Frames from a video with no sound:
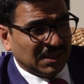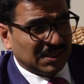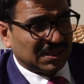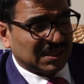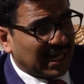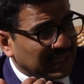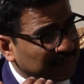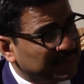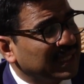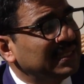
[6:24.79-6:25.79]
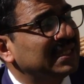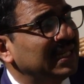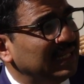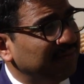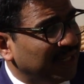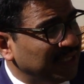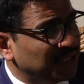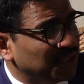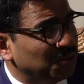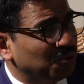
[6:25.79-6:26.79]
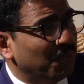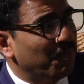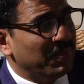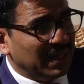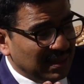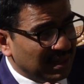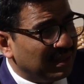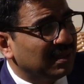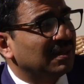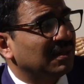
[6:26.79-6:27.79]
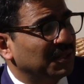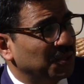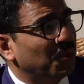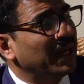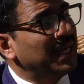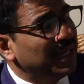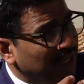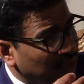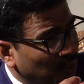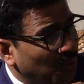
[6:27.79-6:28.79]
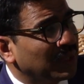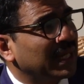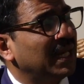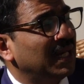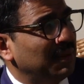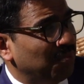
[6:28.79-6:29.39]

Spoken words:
startups are incentivized to build India's own LLM